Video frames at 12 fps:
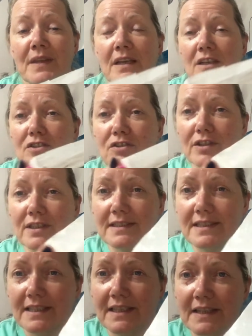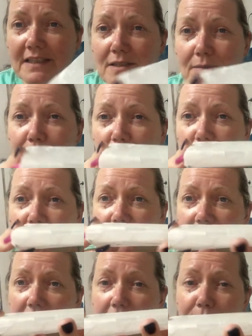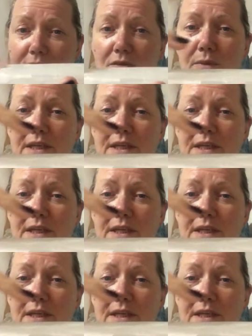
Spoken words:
So you can see that that's a beautiful slab, so we